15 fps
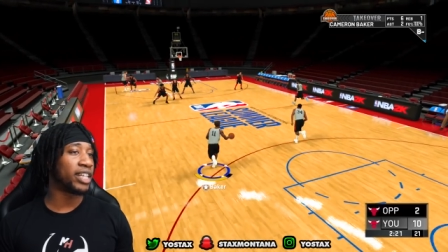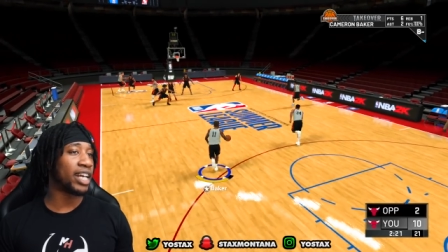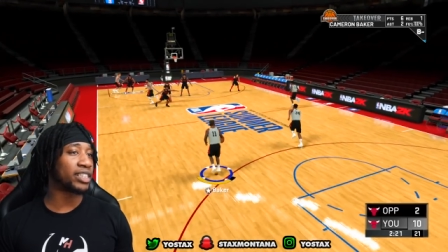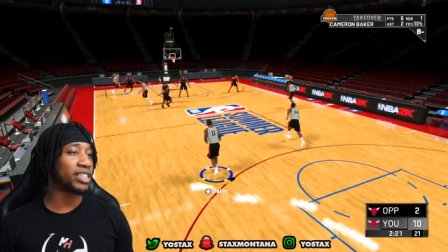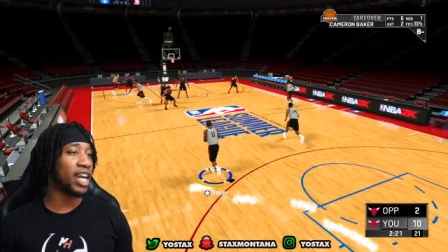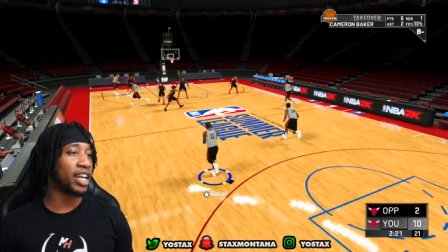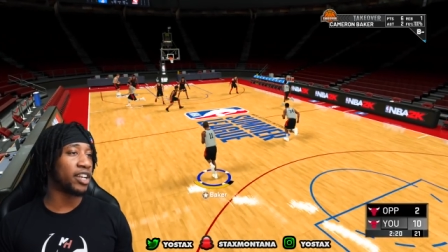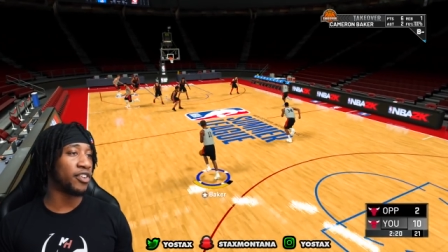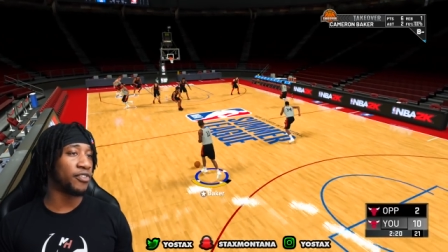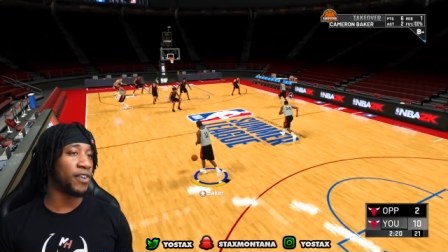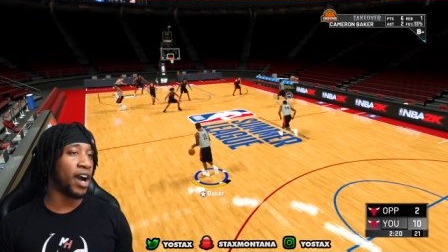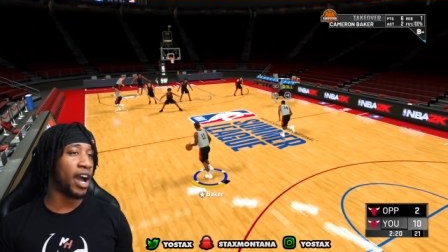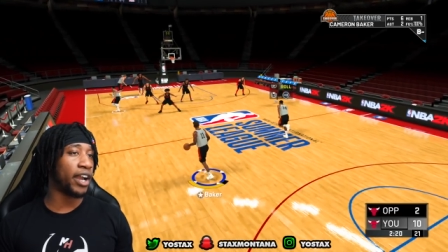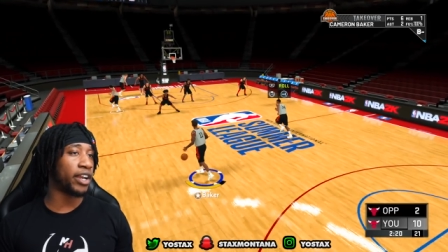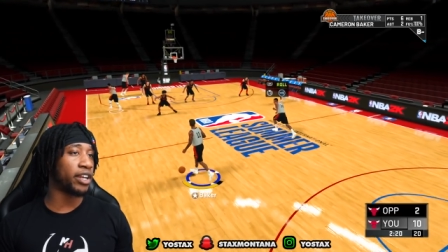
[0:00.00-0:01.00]
That's kind of
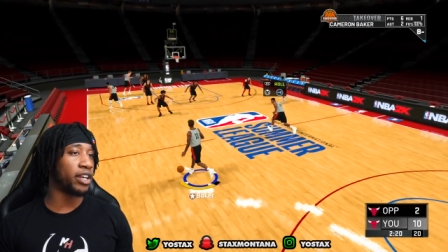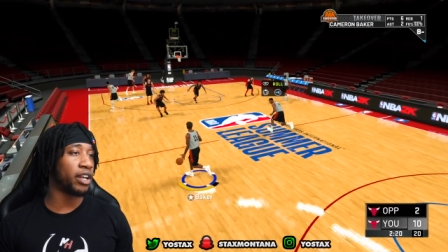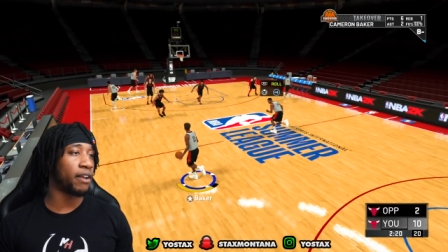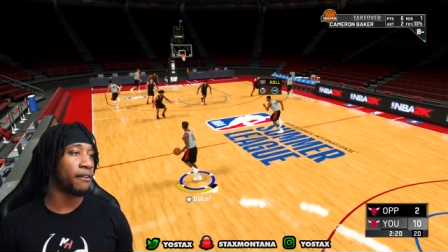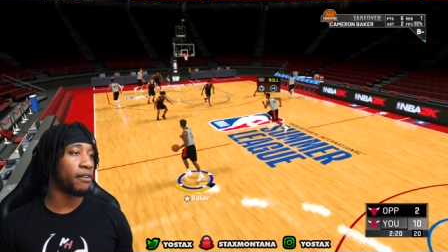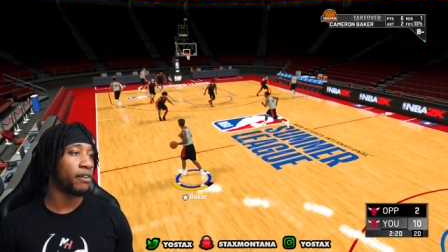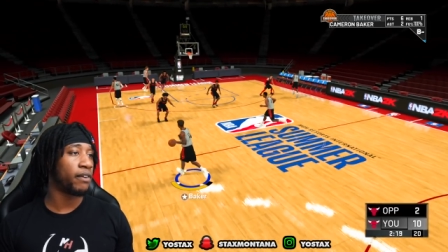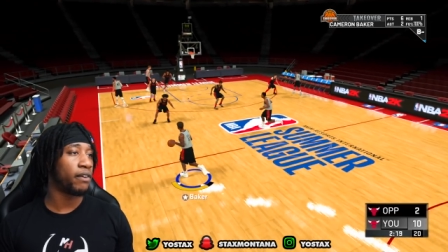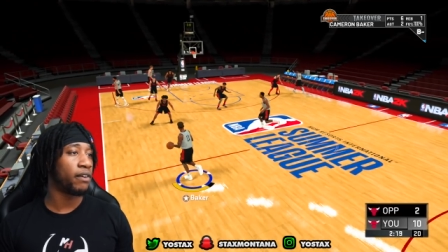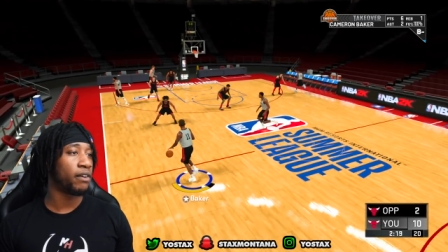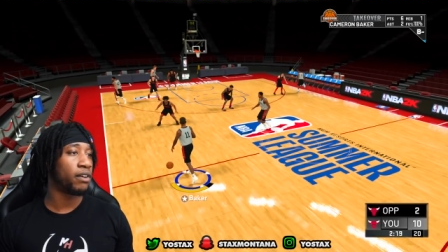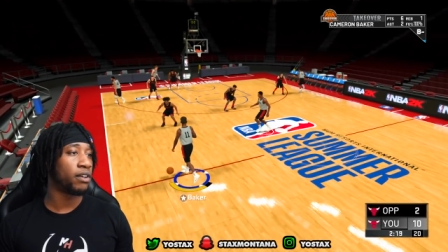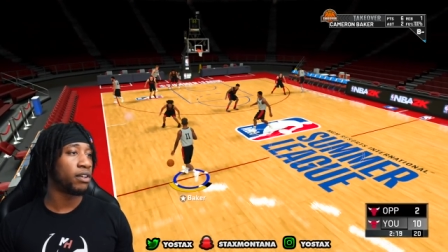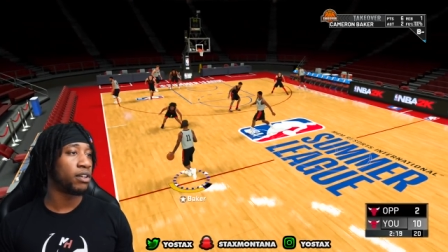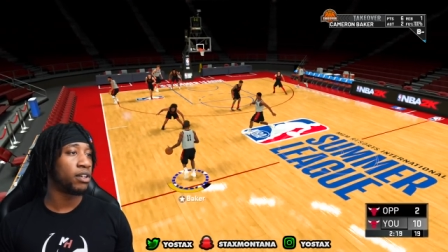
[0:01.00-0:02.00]
fire.
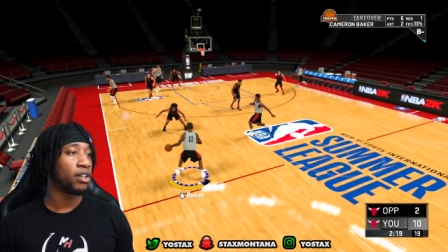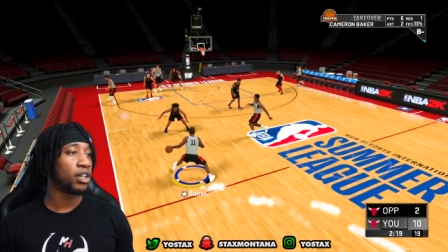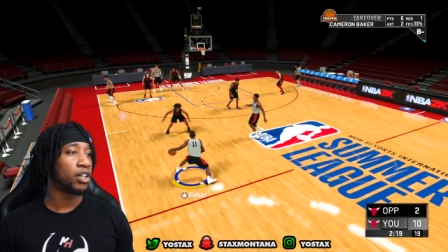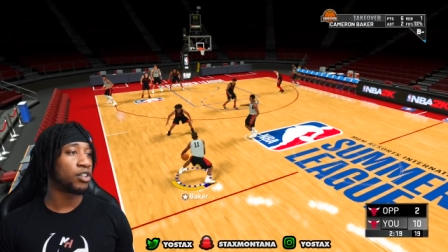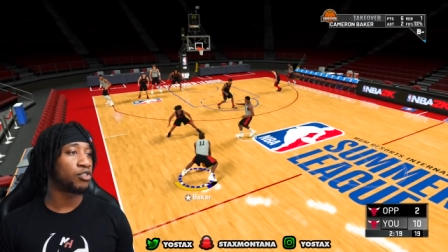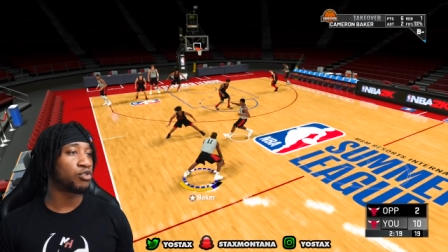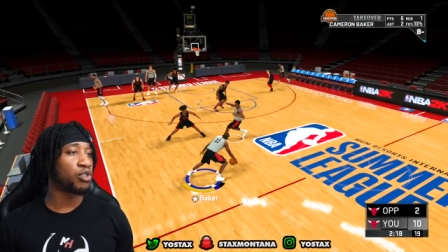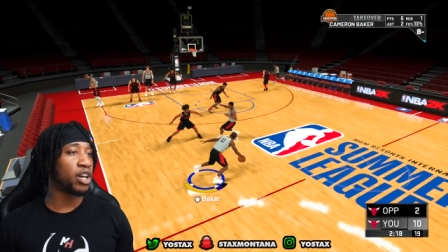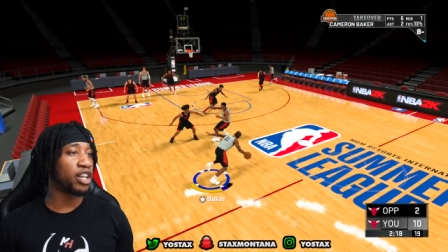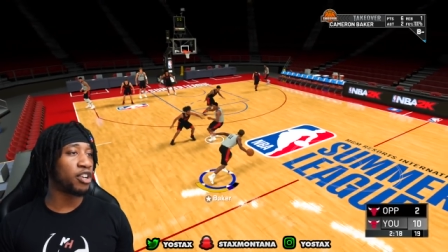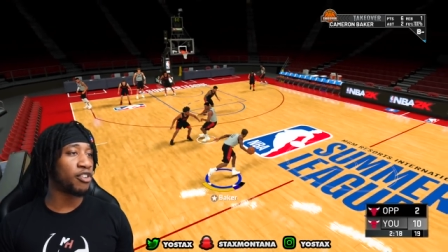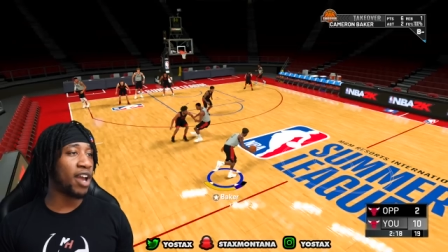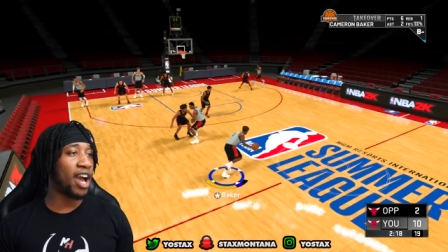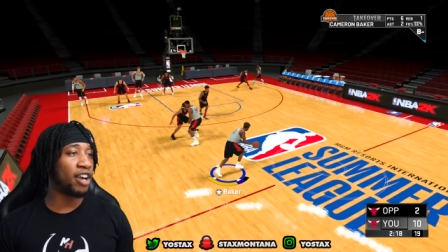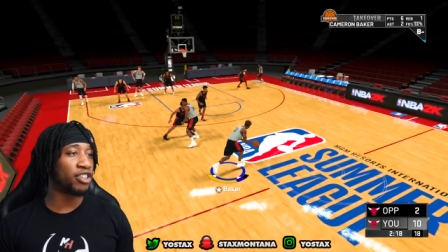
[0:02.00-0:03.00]
Run
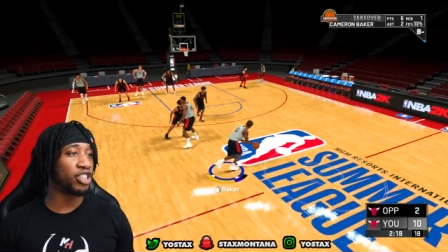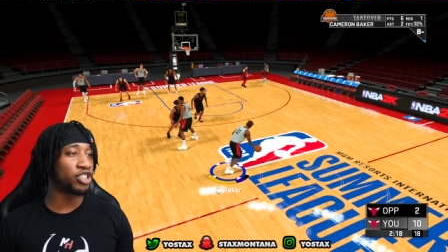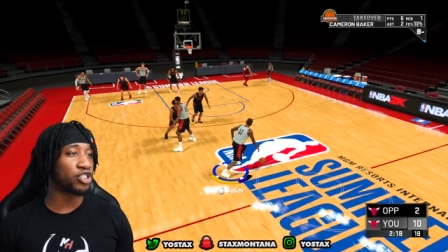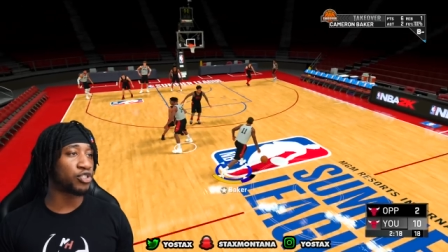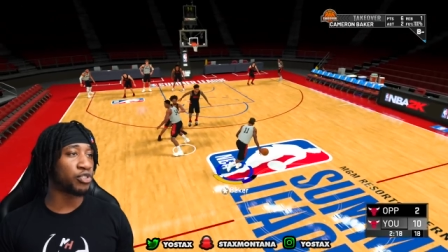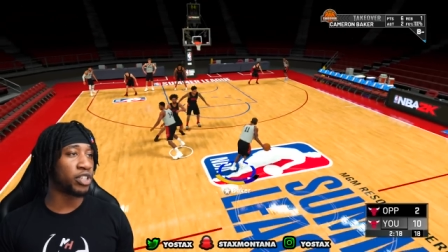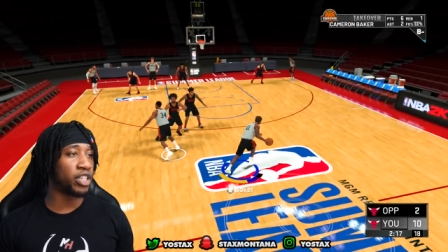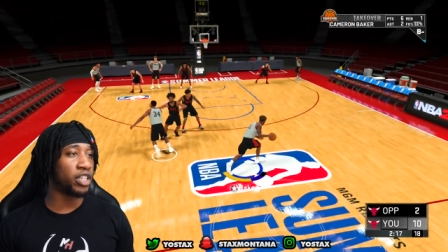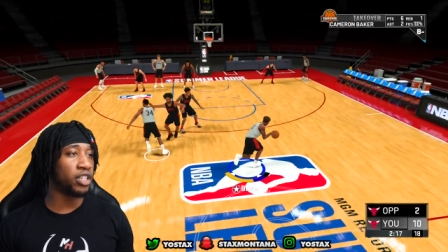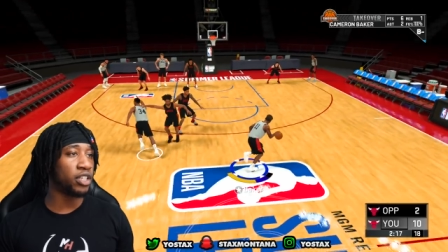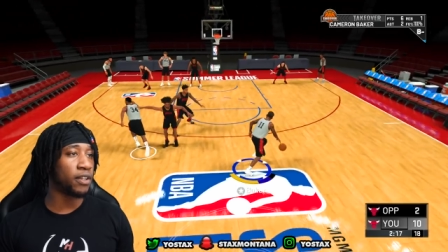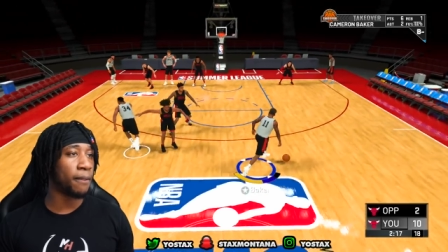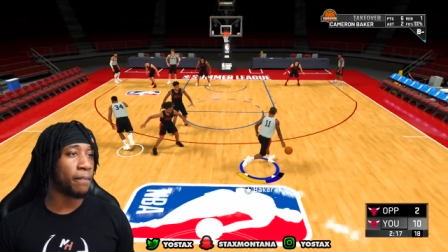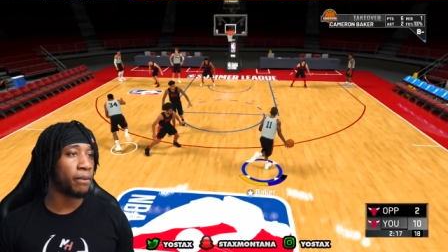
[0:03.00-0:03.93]
around this screen.